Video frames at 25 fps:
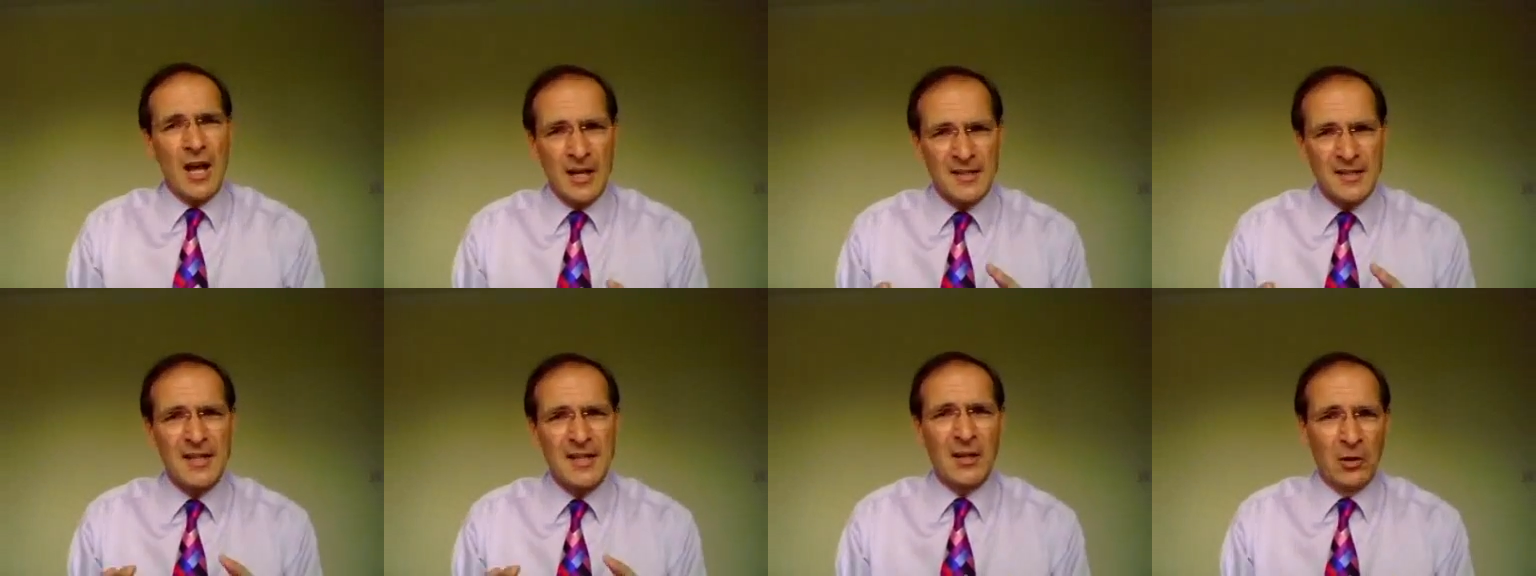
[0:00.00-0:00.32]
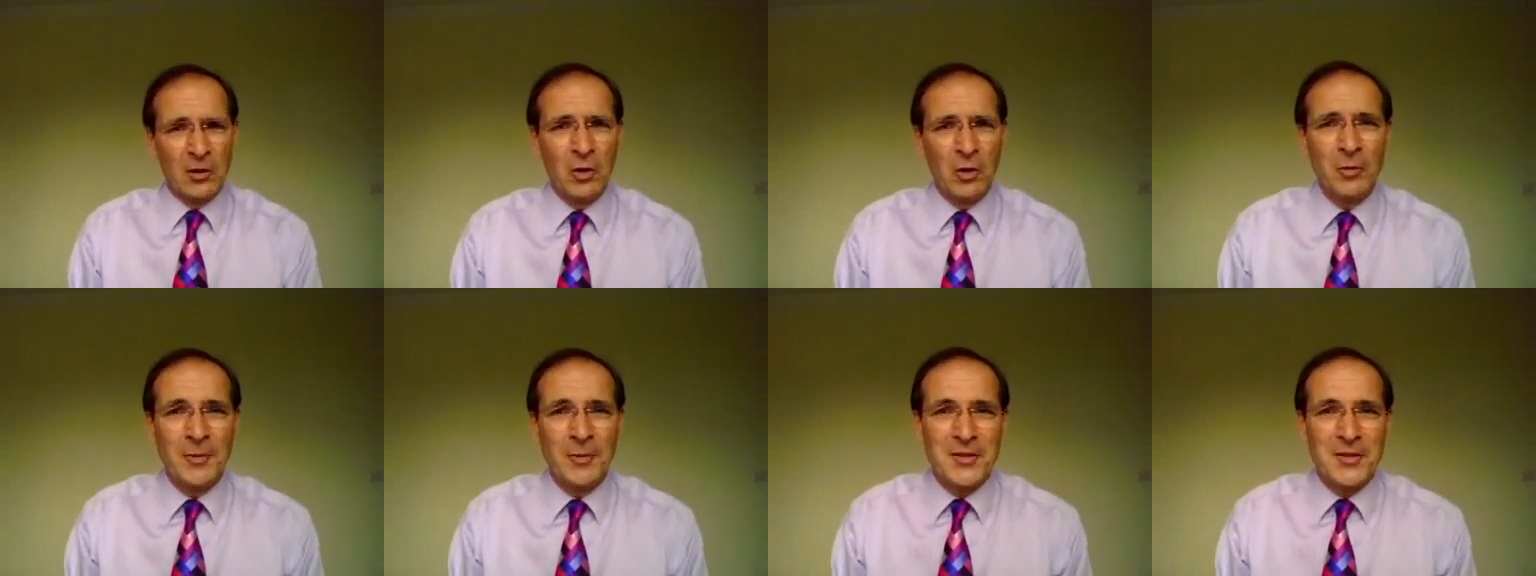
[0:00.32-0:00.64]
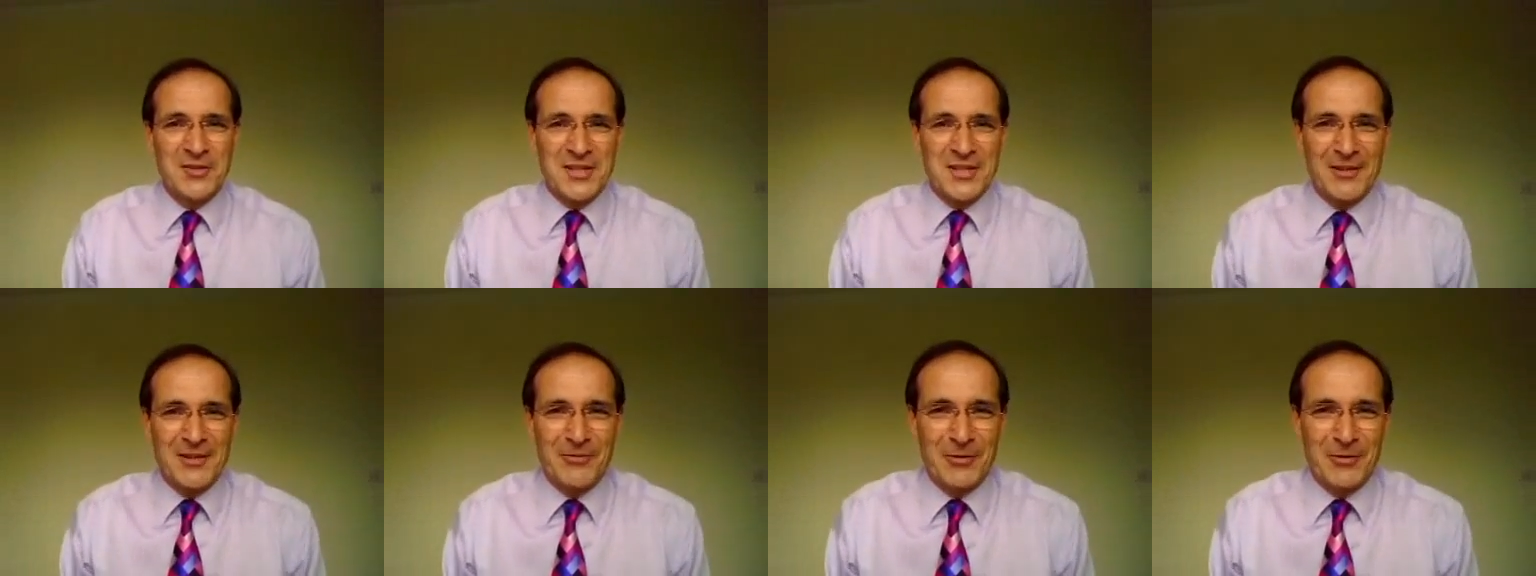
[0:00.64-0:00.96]
I say
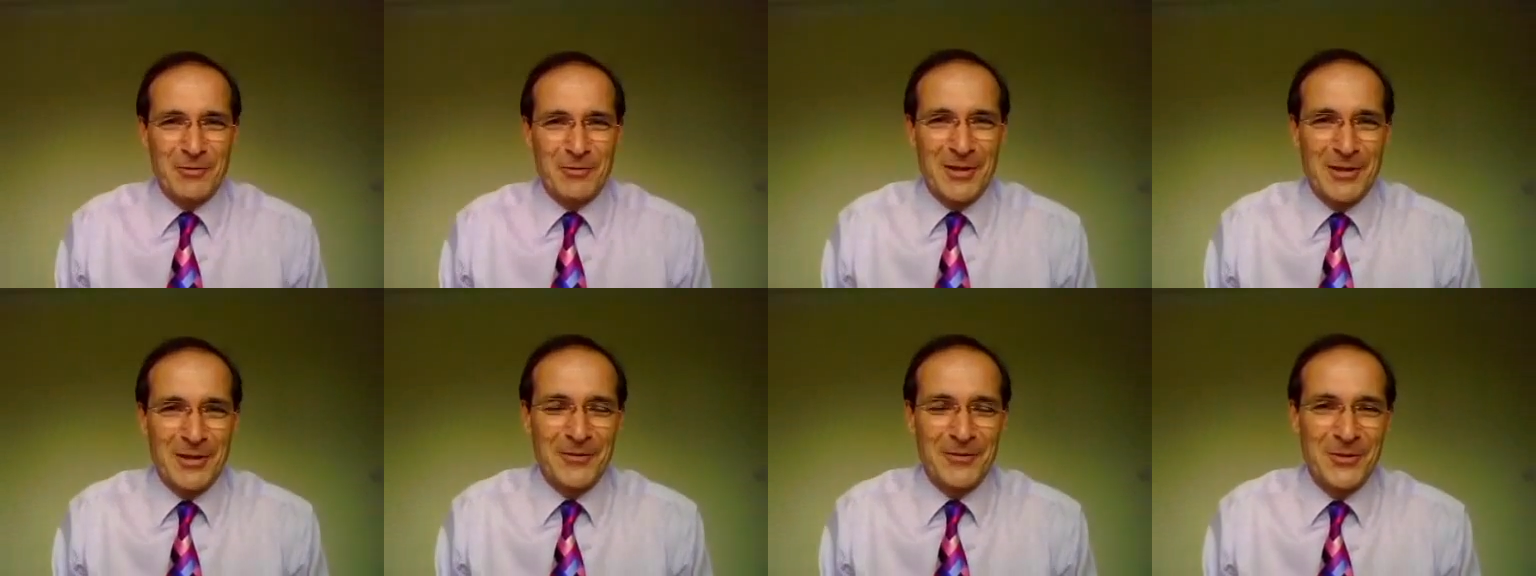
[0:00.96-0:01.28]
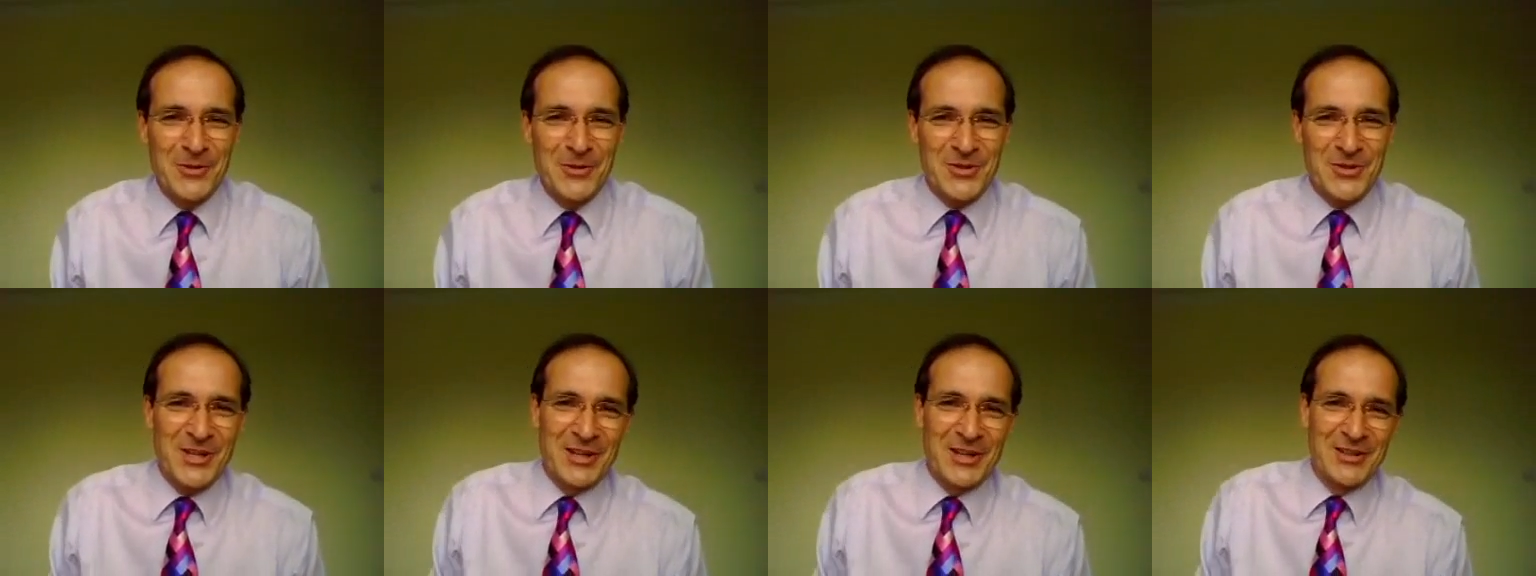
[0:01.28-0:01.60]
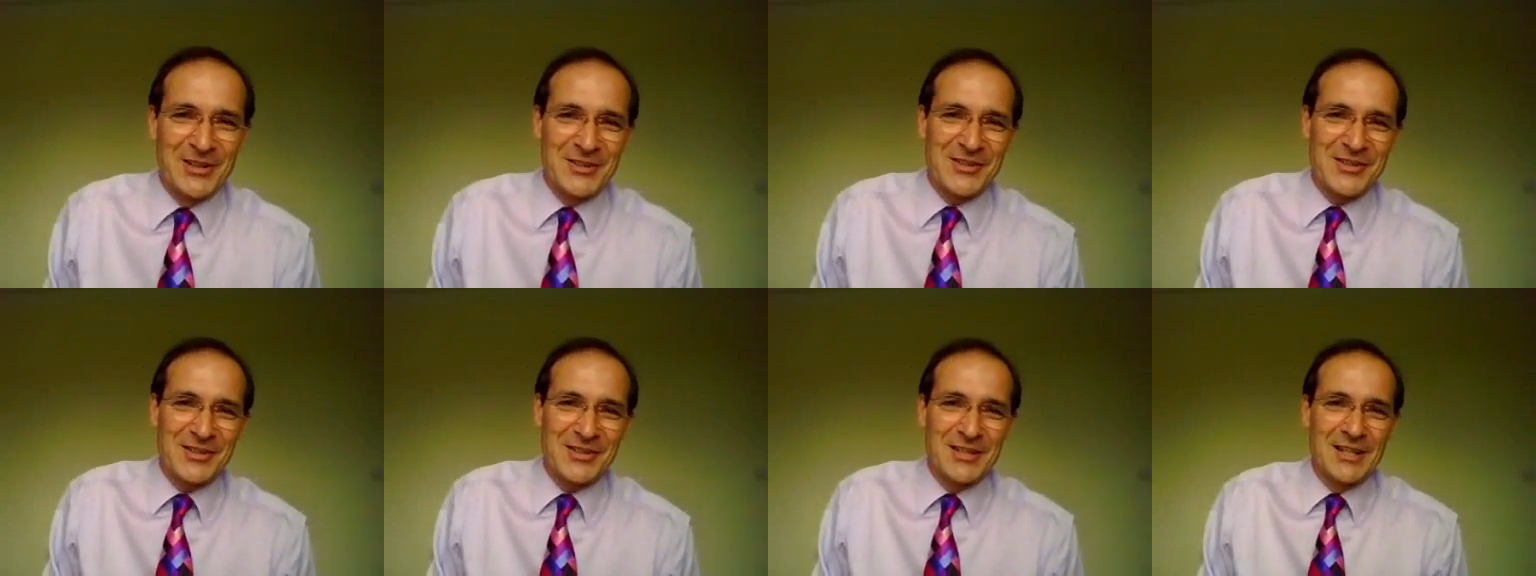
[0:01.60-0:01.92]
almost every one of your
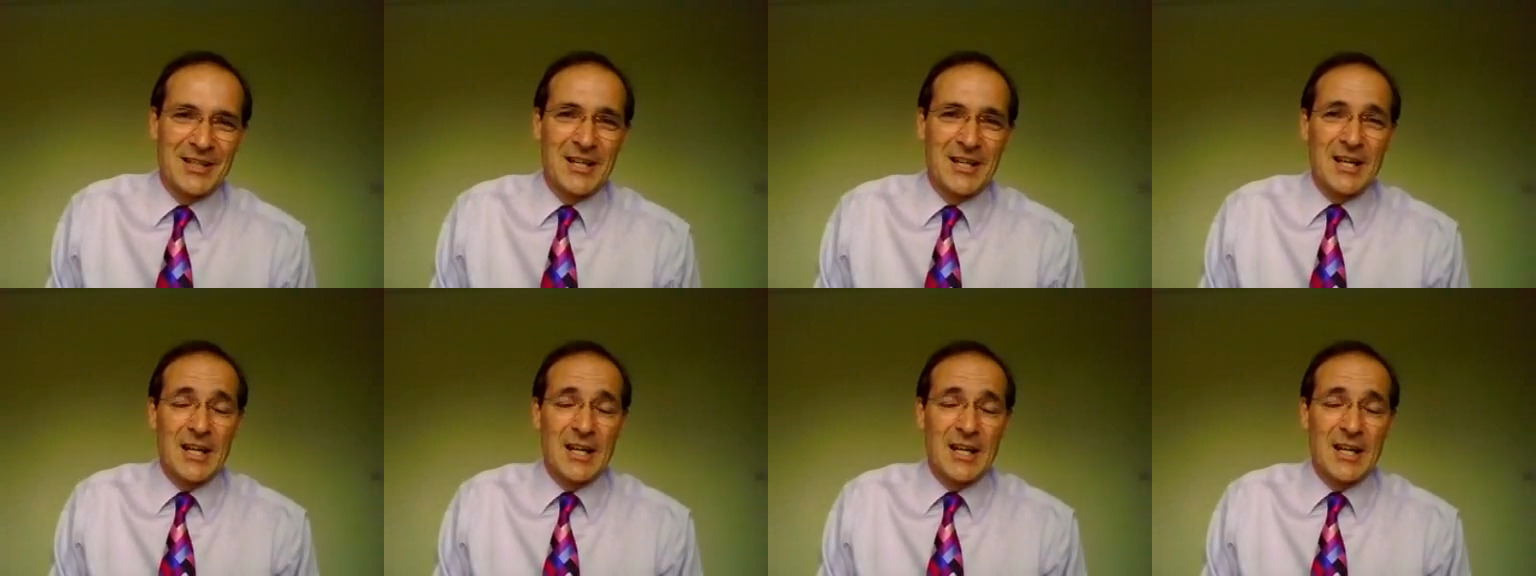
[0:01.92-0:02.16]
cells.